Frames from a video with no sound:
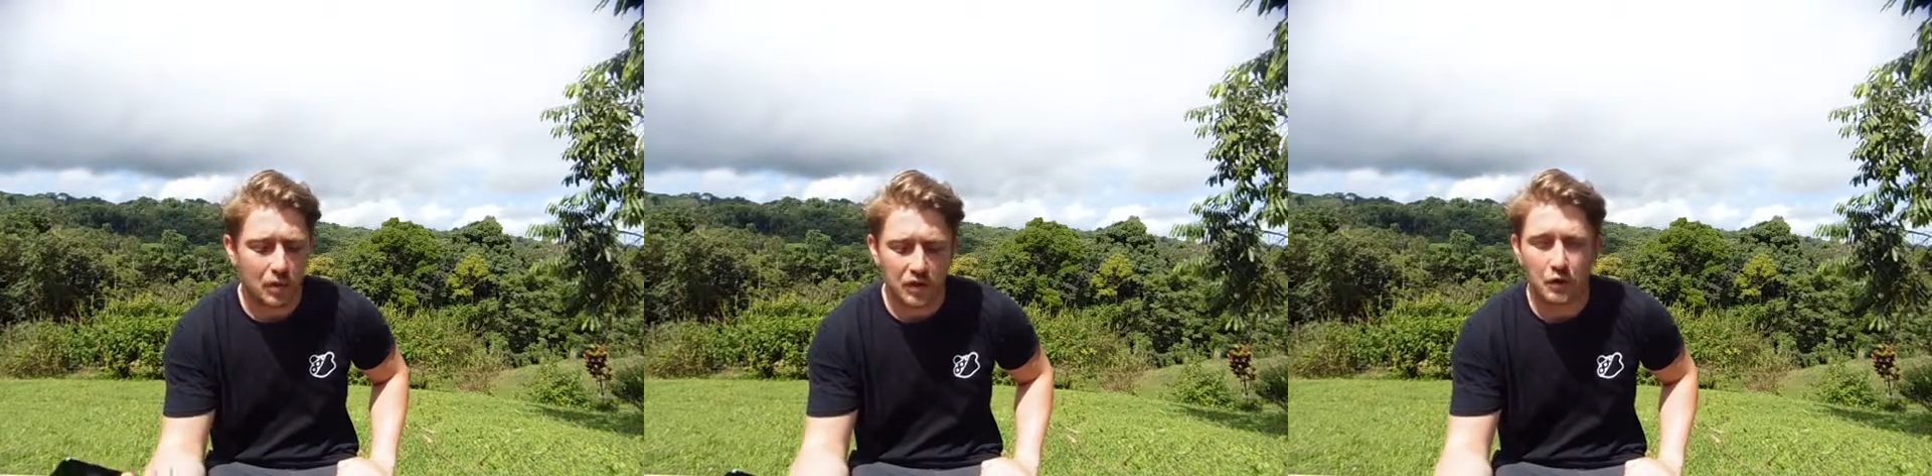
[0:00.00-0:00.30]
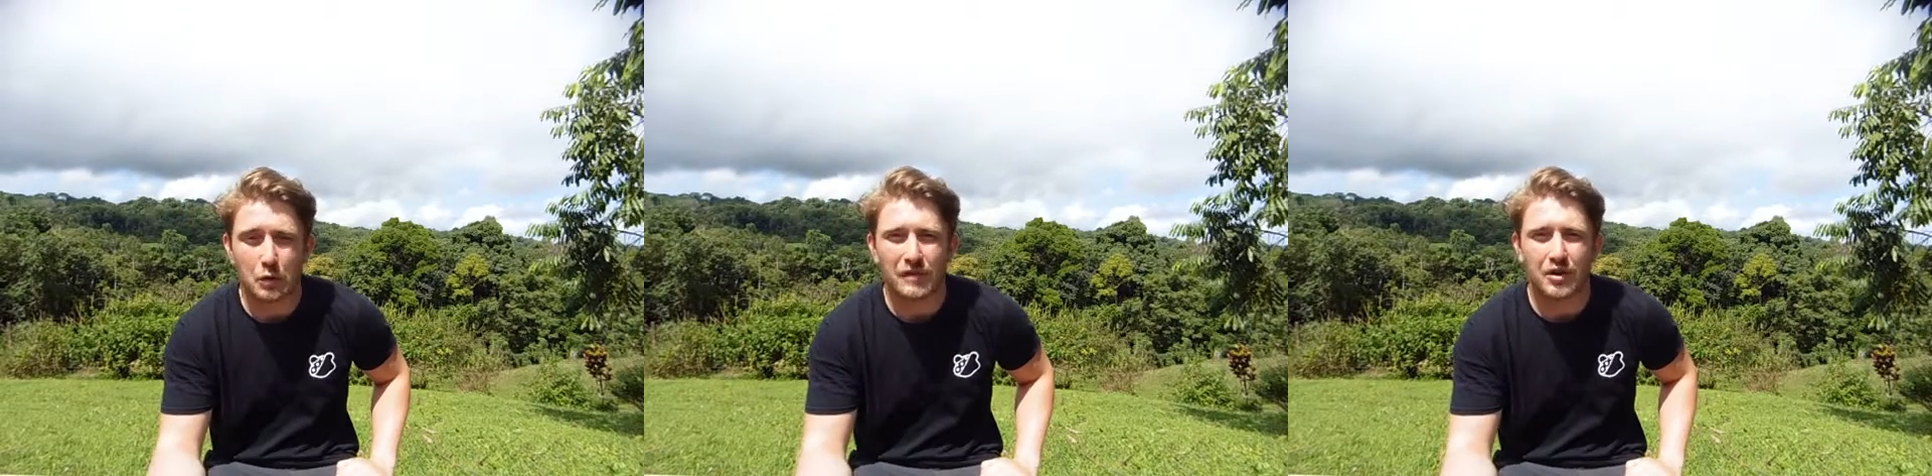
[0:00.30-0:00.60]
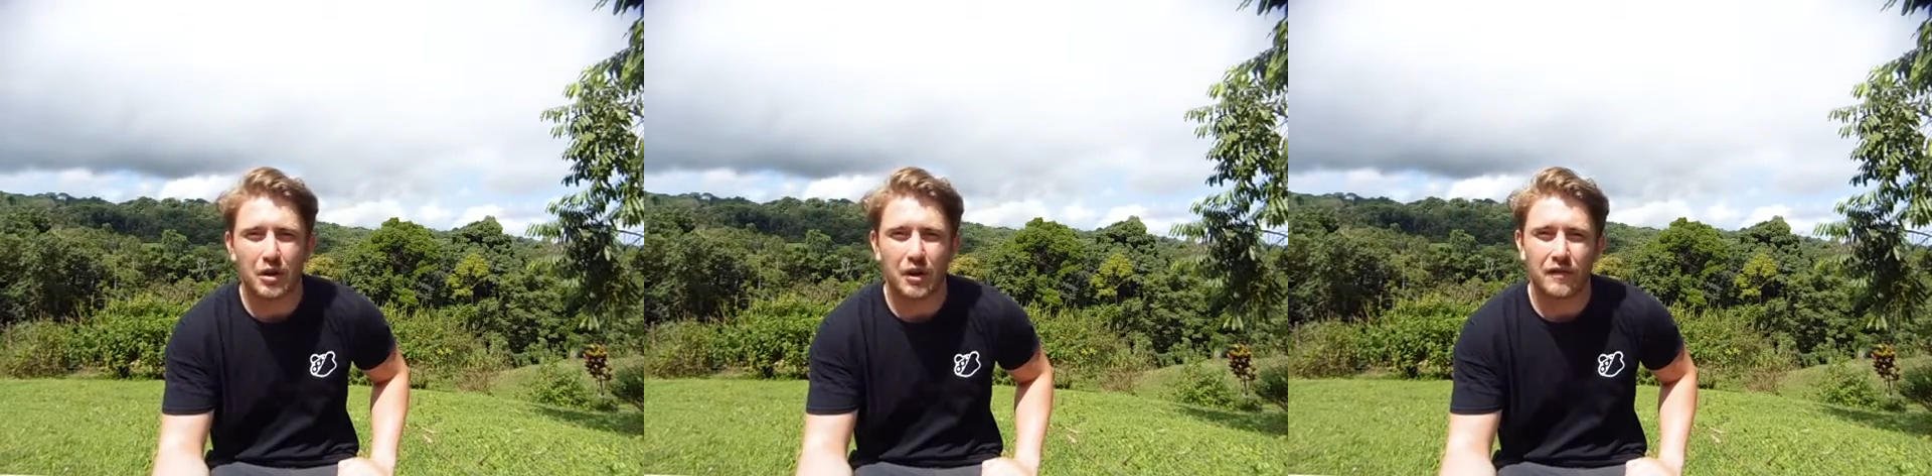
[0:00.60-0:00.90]
But we've
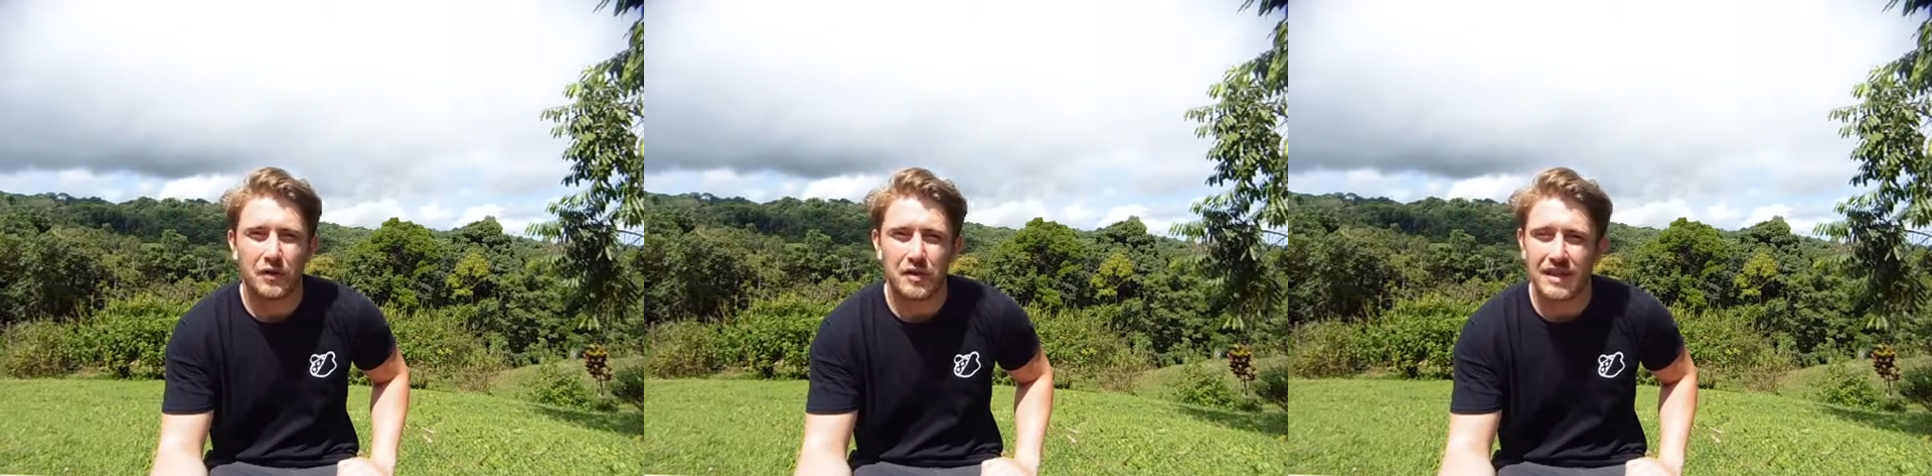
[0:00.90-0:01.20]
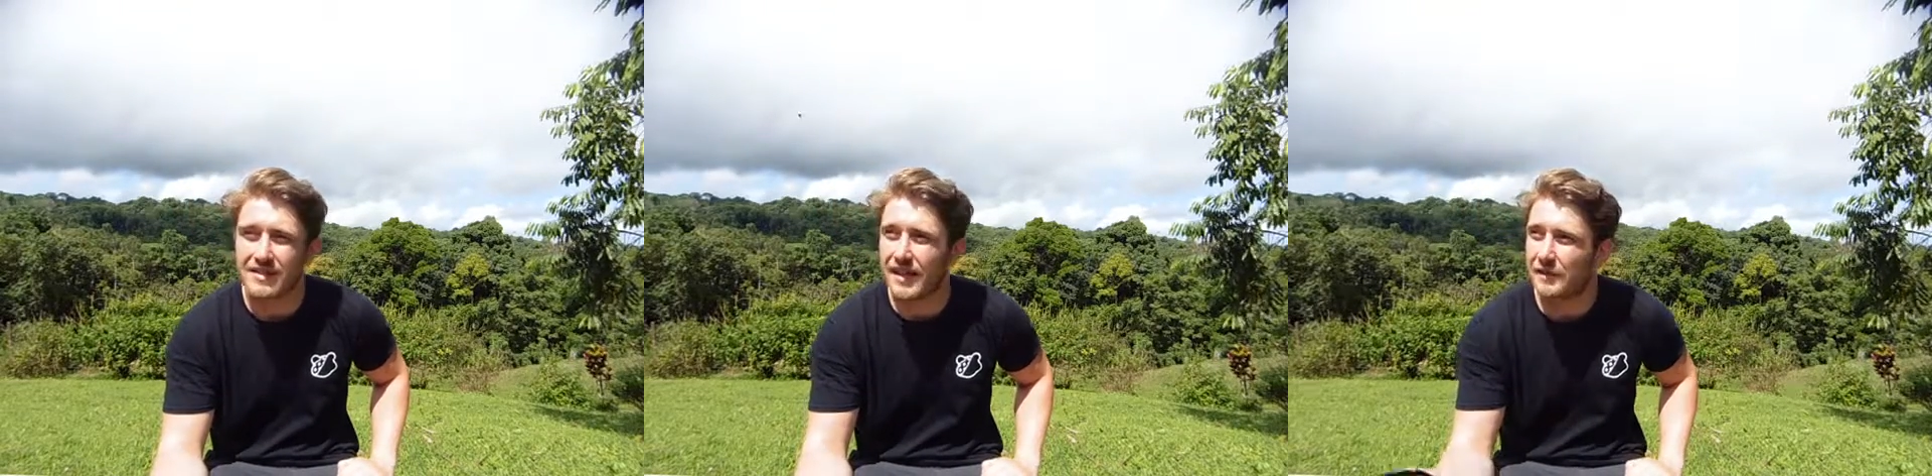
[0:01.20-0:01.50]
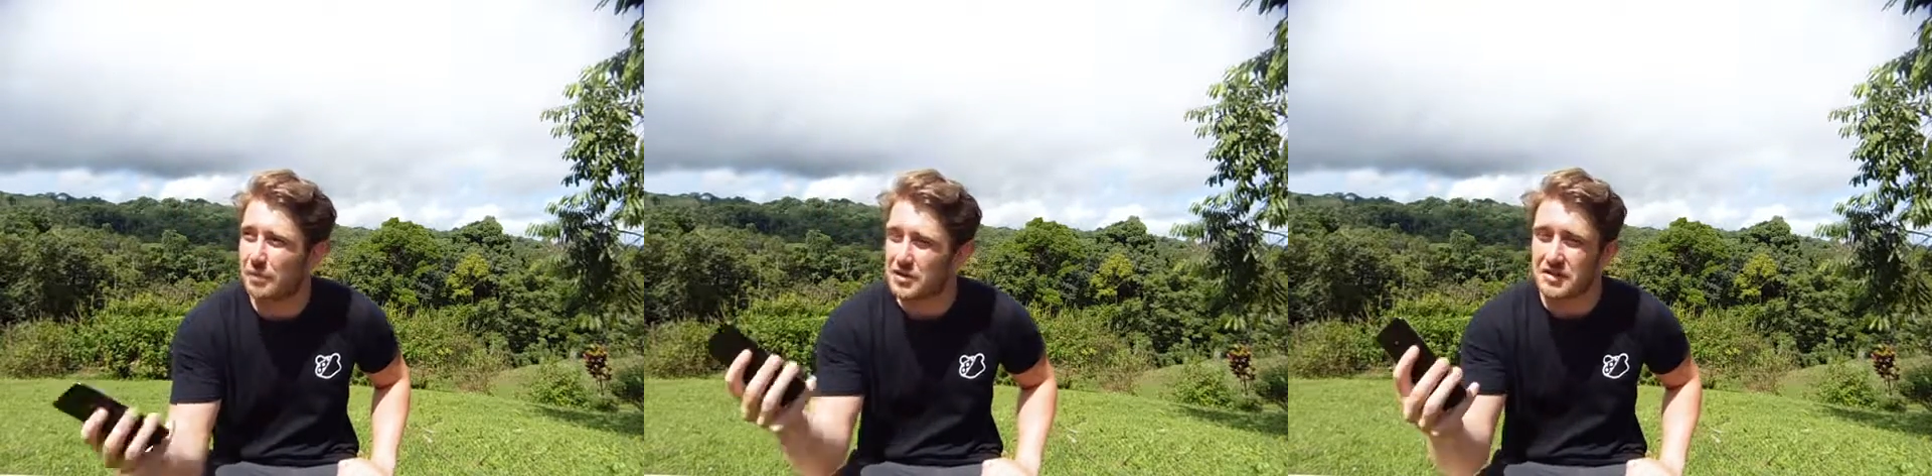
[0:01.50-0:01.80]
got a few days
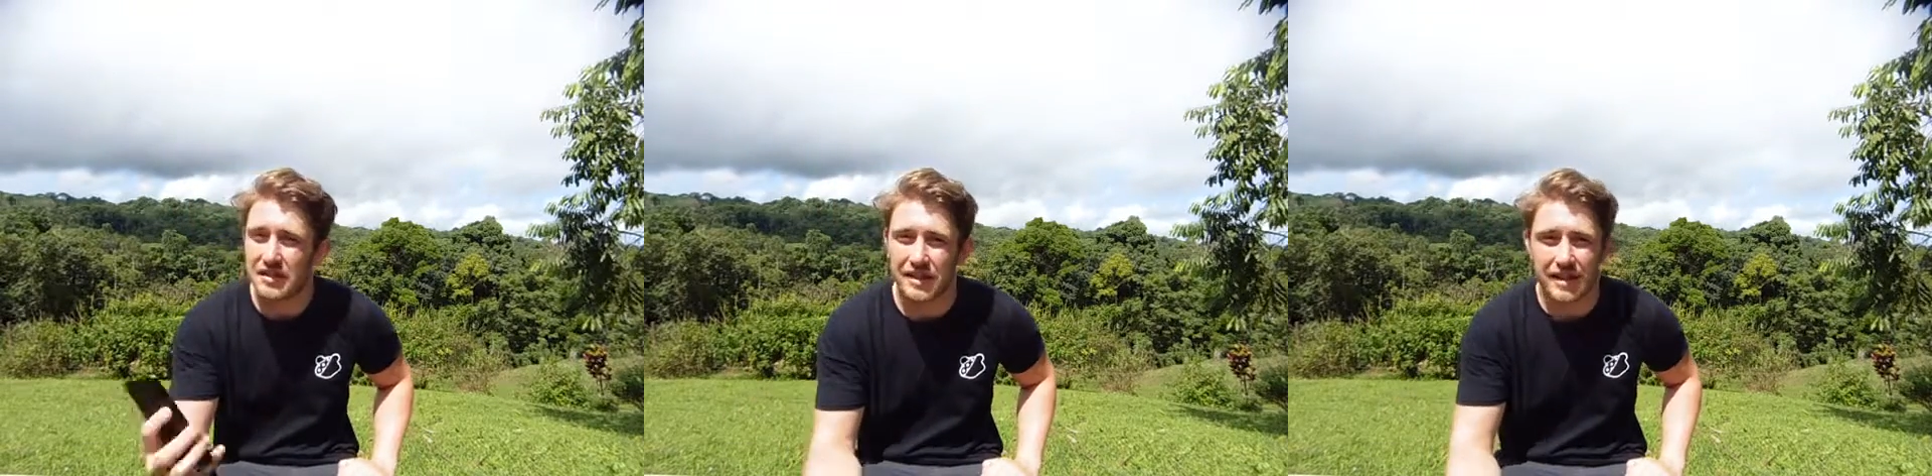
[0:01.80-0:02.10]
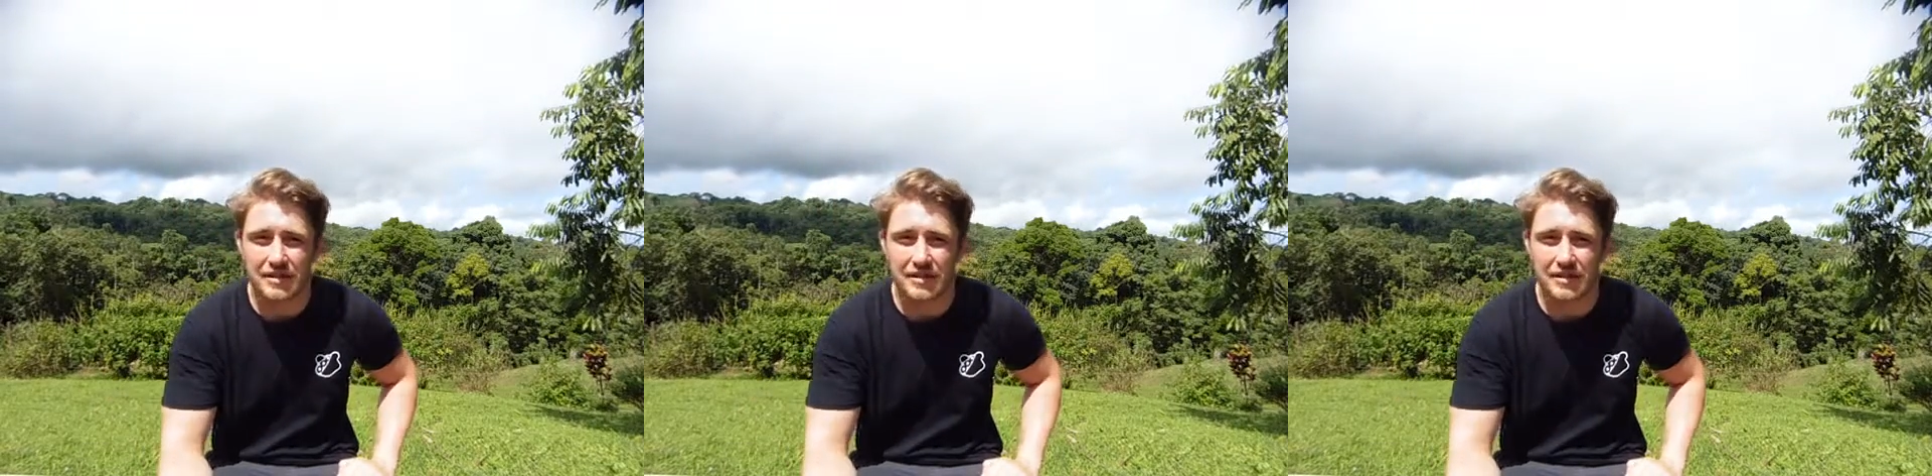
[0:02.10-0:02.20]
left. We're just at the